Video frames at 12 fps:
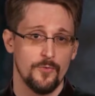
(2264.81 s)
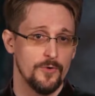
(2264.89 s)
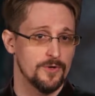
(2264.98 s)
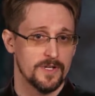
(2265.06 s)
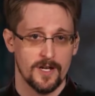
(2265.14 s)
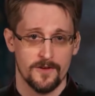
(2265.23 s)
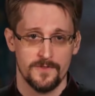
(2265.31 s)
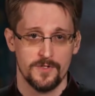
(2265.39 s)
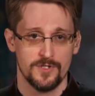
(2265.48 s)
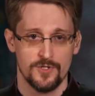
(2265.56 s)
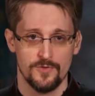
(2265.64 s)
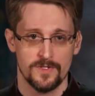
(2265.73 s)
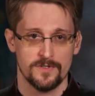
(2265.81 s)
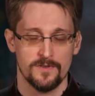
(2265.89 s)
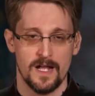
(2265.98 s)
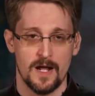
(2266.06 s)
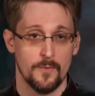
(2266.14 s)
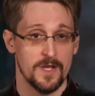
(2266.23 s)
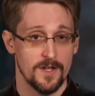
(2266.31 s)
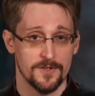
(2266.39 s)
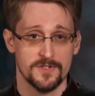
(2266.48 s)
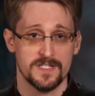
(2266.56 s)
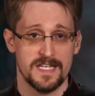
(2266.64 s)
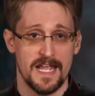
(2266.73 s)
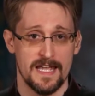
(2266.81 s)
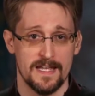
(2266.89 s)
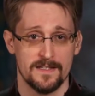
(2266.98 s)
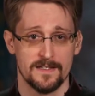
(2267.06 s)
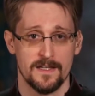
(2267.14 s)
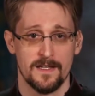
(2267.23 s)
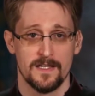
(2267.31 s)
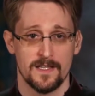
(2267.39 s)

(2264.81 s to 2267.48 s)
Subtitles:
We don't care if you can do this or not. We understand